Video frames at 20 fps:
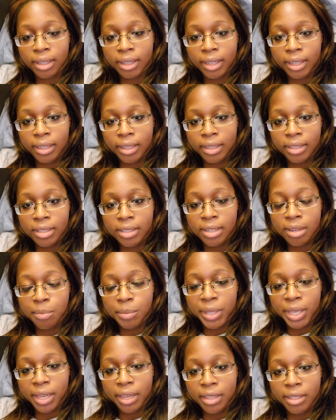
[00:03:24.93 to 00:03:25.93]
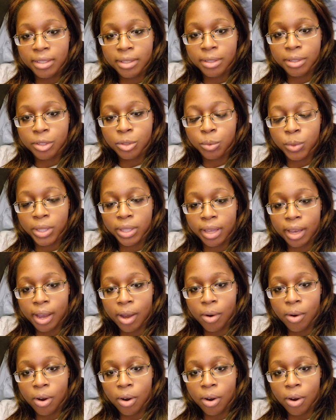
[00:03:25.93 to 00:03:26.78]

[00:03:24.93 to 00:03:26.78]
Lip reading: And in some cases, with how